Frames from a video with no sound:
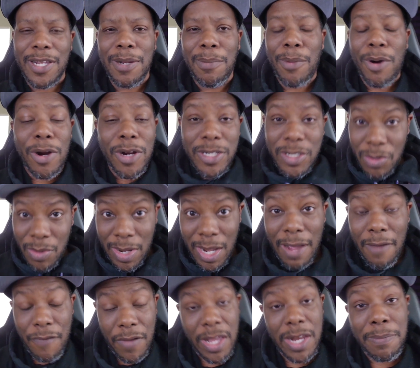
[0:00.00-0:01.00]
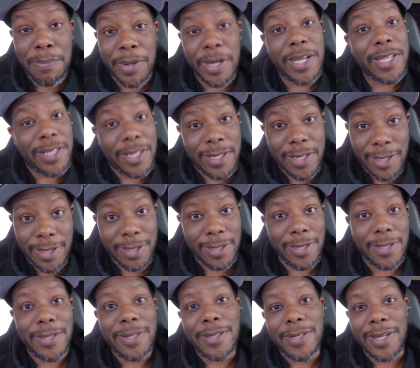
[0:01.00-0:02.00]
Lamar's gonna have input
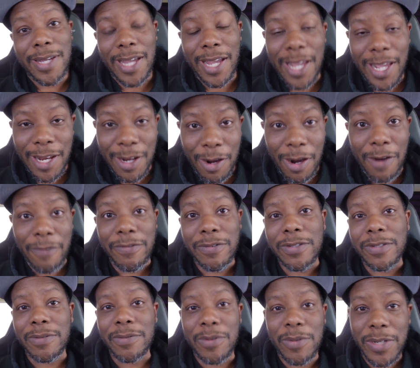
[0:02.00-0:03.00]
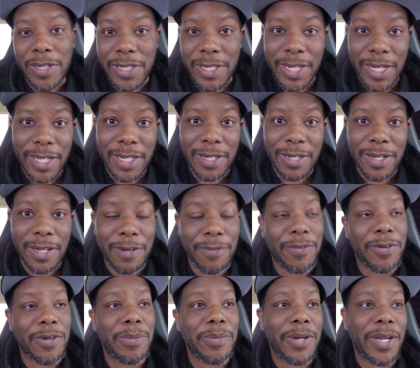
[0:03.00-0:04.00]
in offensive coordinator,
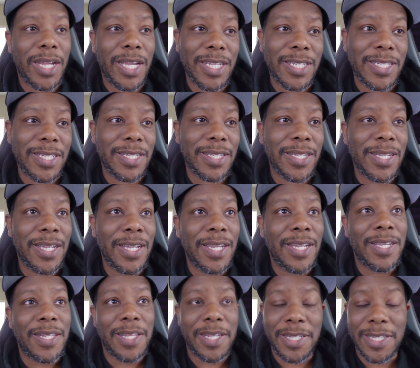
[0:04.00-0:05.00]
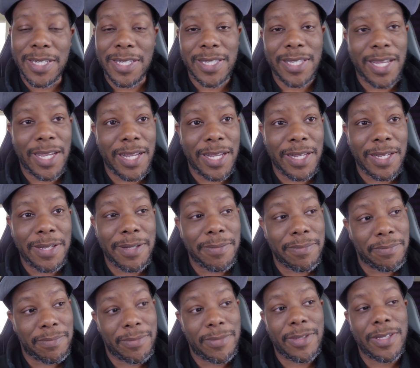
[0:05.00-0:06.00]
and rumor has it they just say,
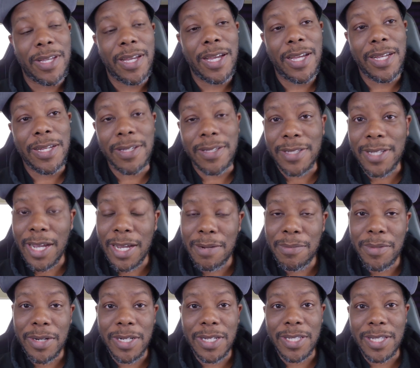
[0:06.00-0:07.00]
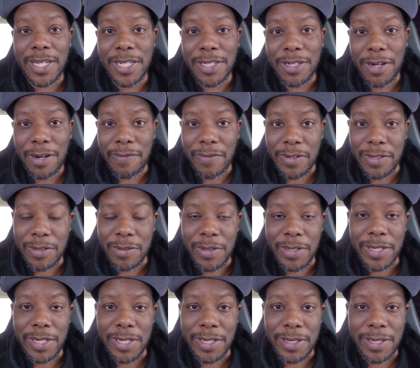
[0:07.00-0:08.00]
hey, Todd Monken, that's your offensive
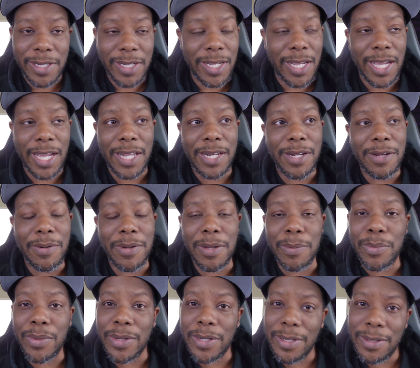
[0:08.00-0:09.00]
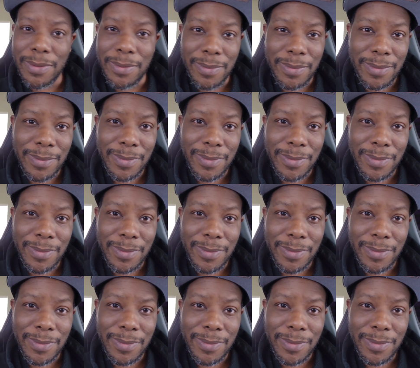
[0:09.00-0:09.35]
coordinator. He had no input.